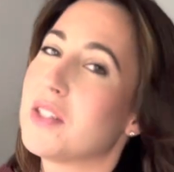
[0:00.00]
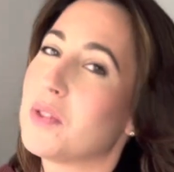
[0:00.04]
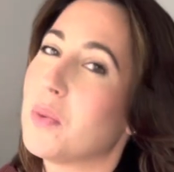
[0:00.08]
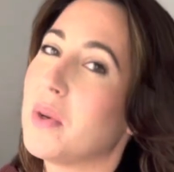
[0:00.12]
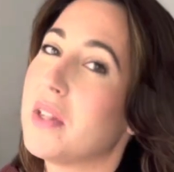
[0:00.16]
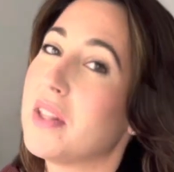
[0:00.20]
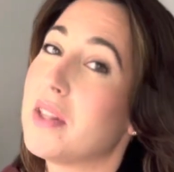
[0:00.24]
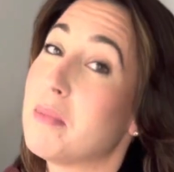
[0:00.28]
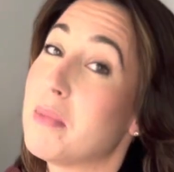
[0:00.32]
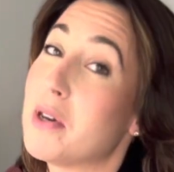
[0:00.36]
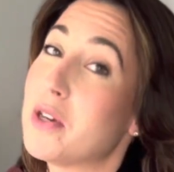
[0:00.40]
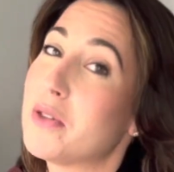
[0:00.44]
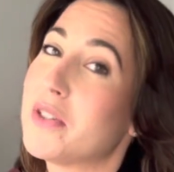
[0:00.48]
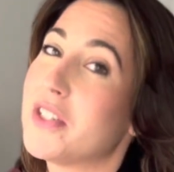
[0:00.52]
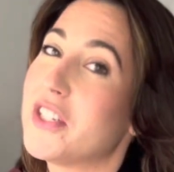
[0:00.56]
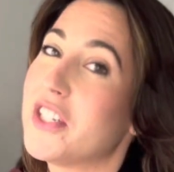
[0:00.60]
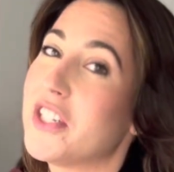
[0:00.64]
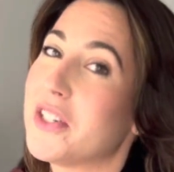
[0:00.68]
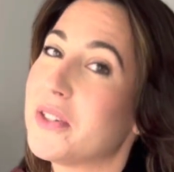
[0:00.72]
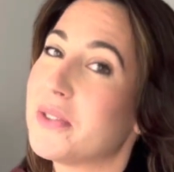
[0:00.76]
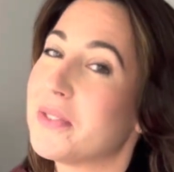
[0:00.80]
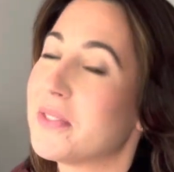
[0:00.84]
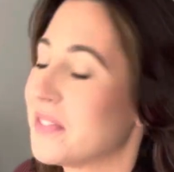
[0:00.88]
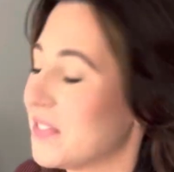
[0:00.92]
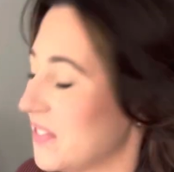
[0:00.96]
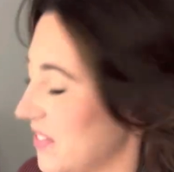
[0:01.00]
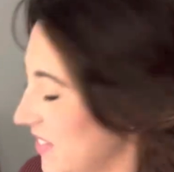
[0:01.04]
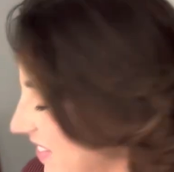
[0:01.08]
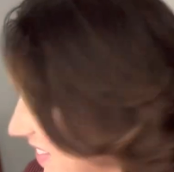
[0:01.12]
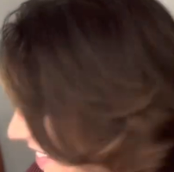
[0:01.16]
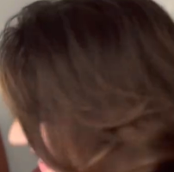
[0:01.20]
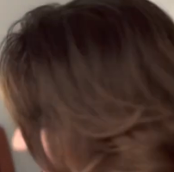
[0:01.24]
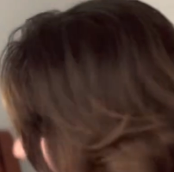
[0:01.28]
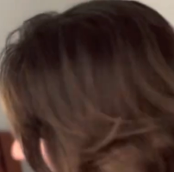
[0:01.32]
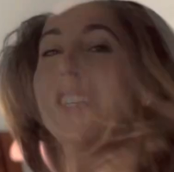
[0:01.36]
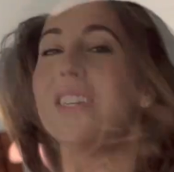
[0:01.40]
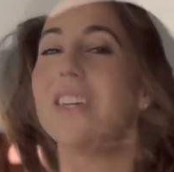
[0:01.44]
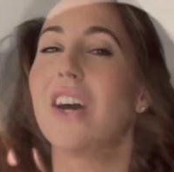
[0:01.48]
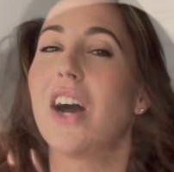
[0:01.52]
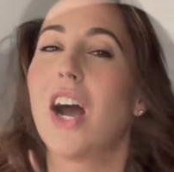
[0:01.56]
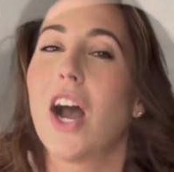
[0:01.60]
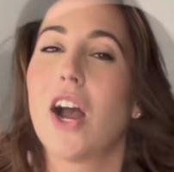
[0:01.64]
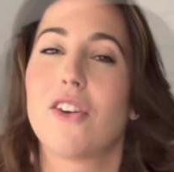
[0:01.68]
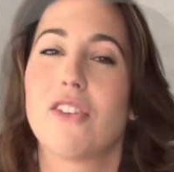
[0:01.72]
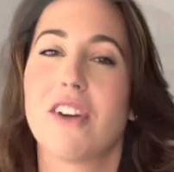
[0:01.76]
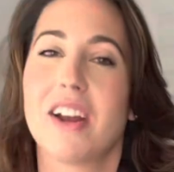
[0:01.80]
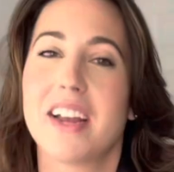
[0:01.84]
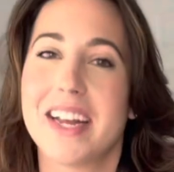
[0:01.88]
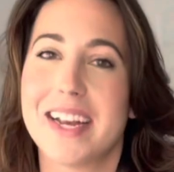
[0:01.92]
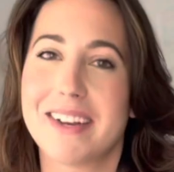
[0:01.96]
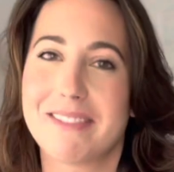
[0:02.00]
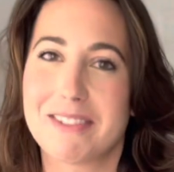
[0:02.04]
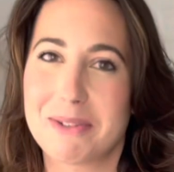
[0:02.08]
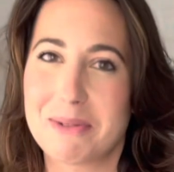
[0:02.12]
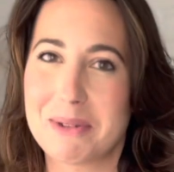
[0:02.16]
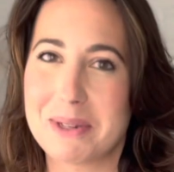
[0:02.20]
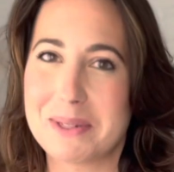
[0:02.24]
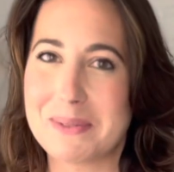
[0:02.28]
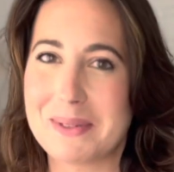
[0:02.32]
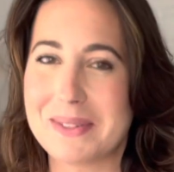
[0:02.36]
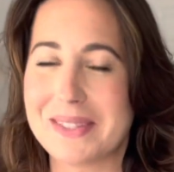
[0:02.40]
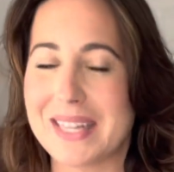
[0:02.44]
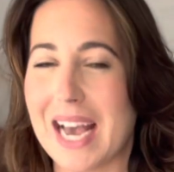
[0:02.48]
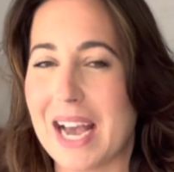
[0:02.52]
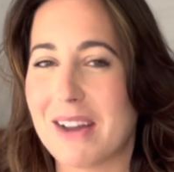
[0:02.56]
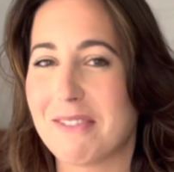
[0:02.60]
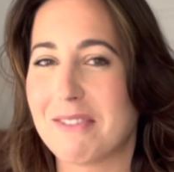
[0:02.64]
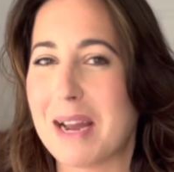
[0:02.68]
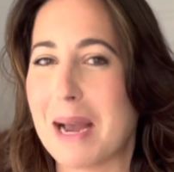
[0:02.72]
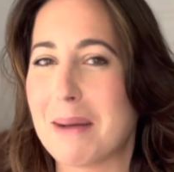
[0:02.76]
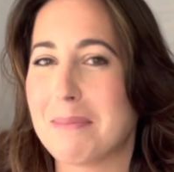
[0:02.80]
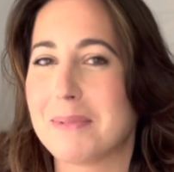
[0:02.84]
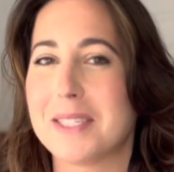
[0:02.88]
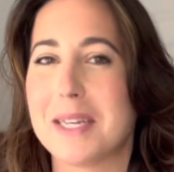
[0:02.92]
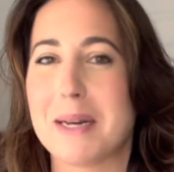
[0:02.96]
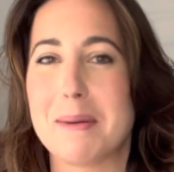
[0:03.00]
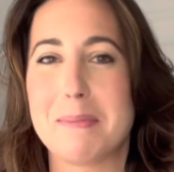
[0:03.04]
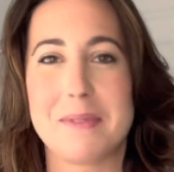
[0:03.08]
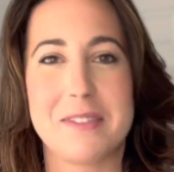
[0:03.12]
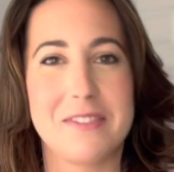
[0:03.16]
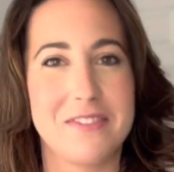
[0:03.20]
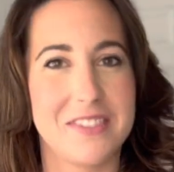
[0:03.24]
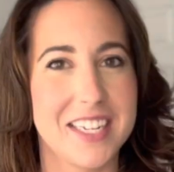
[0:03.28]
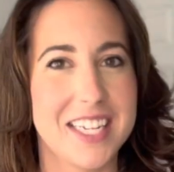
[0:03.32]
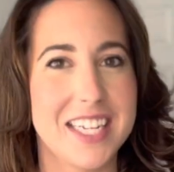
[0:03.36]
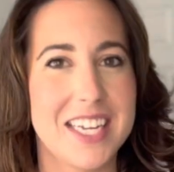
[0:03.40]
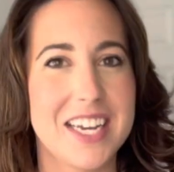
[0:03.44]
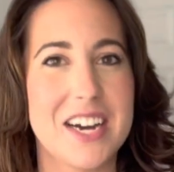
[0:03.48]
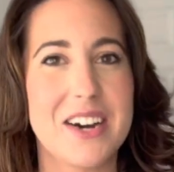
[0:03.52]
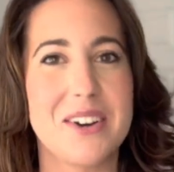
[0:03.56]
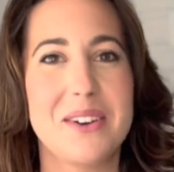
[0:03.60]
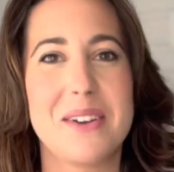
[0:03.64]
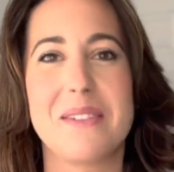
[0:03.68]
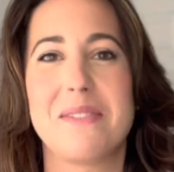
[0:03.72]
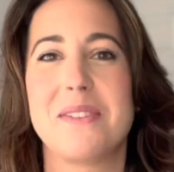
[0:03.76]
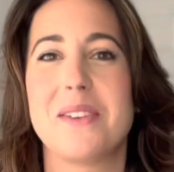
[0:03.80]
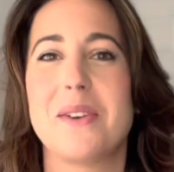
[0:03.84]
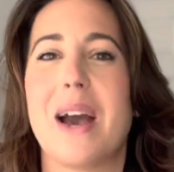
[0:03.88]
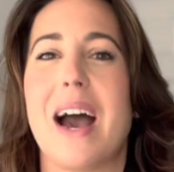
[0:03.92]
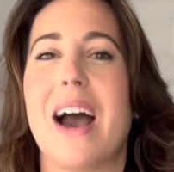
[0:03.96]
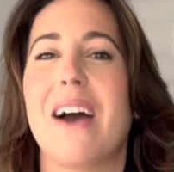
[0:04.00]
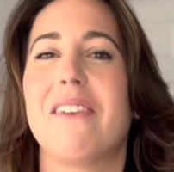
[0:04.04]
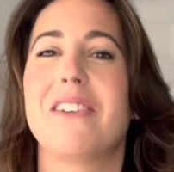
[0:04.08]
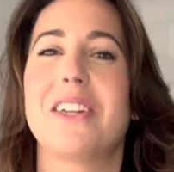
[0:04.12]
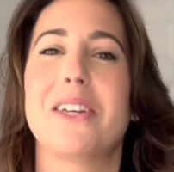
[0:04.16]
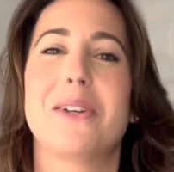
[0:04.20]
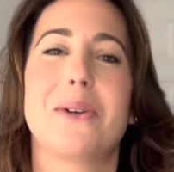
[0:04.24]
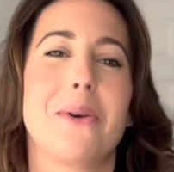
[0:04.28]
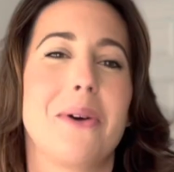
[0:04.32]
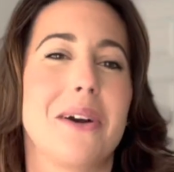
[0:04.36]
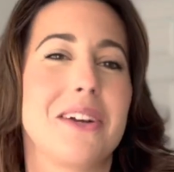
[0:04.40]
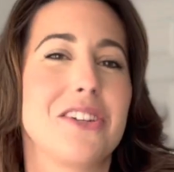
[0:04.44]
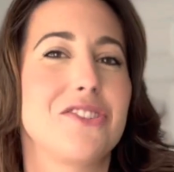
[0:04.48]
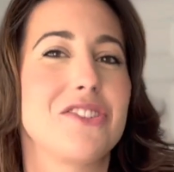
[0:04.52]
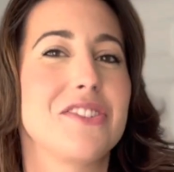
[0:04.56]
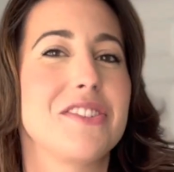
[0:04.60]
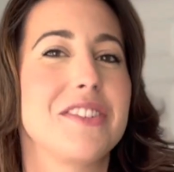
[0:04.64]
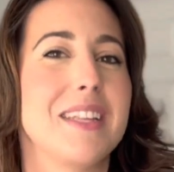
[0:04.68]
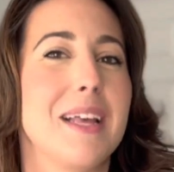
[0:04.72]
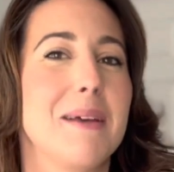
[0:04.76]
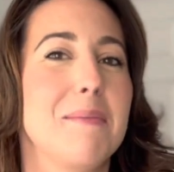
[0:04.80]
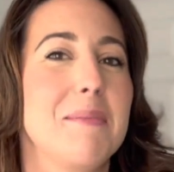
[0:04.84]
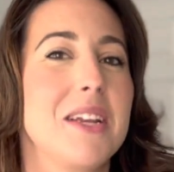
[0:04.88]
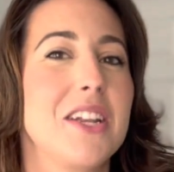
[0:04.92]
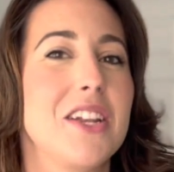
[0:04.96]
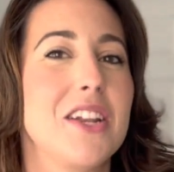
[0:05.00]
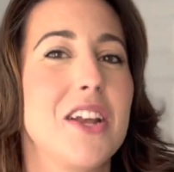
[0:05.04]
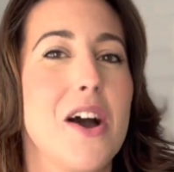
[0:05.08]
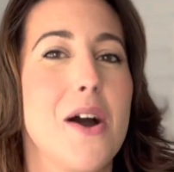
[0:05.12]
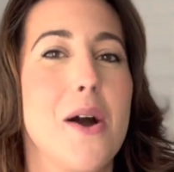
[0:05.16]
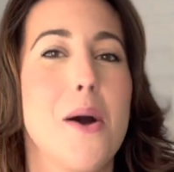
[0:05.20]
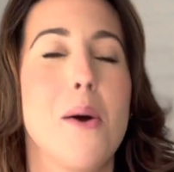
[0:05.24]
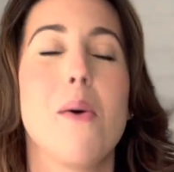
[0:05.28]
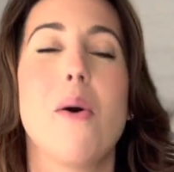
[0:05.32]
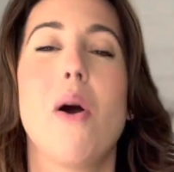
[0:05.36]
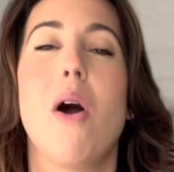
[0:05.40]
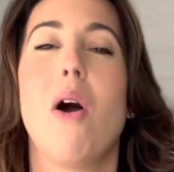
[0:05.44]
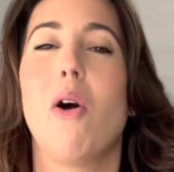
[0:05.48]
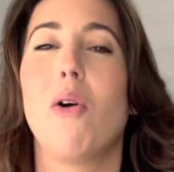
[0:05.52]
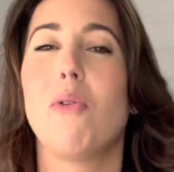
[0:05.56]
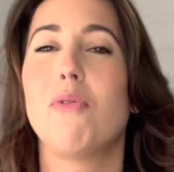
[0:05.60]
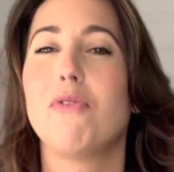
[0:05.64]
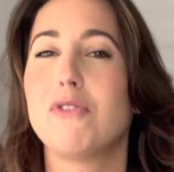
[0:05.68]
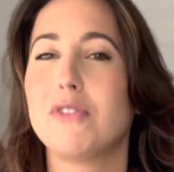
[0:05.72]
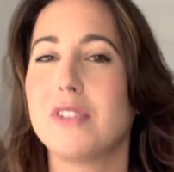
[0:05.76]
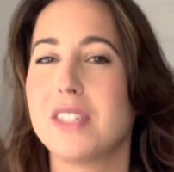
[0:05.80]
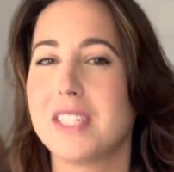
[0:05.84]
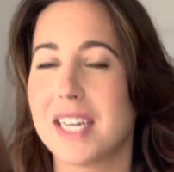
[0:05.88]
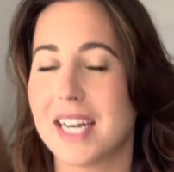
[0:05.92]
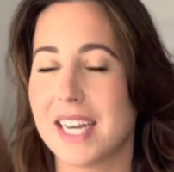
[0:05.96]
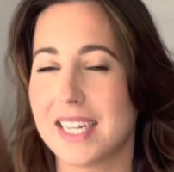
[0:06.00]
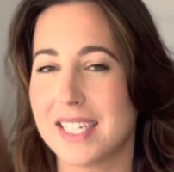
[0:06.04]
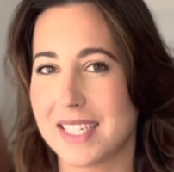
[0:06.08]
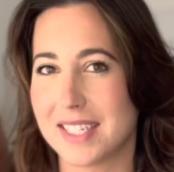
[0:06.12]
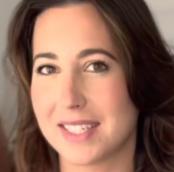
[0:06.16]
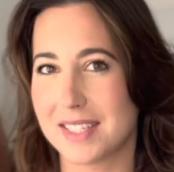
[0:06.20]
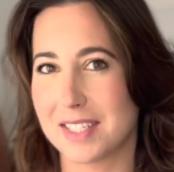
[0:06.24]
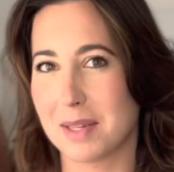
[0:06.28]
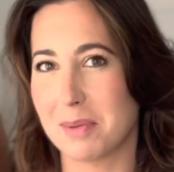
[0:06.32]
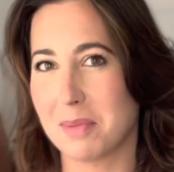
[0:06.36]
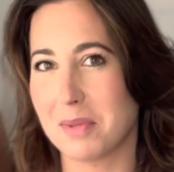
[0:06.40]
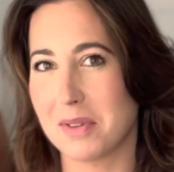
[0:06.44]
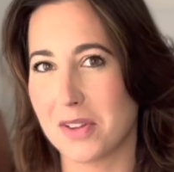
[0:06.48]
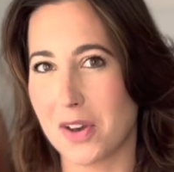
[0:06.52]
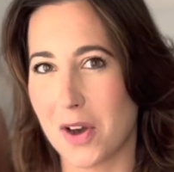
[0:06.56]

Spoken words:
one the most too. All right, everyone, well, that wraps up the video. If you have any questions, let me know. Hopefully I did some of the